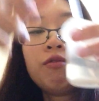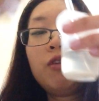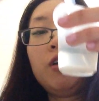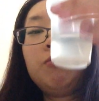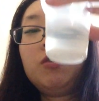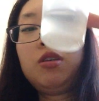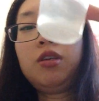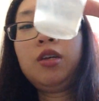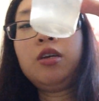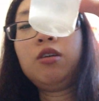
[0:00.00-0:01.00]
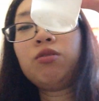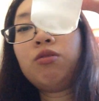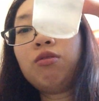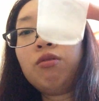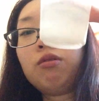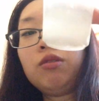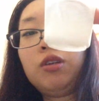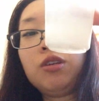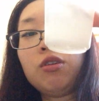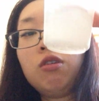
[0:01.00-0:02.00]
vitamin C is all
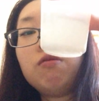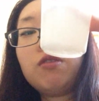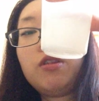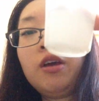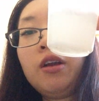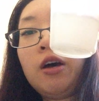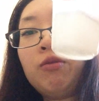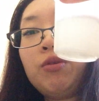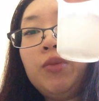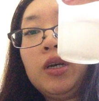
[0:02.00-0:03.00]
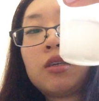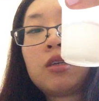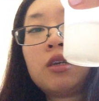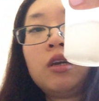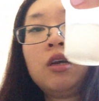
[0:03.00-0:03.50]
dissolved, then I would mix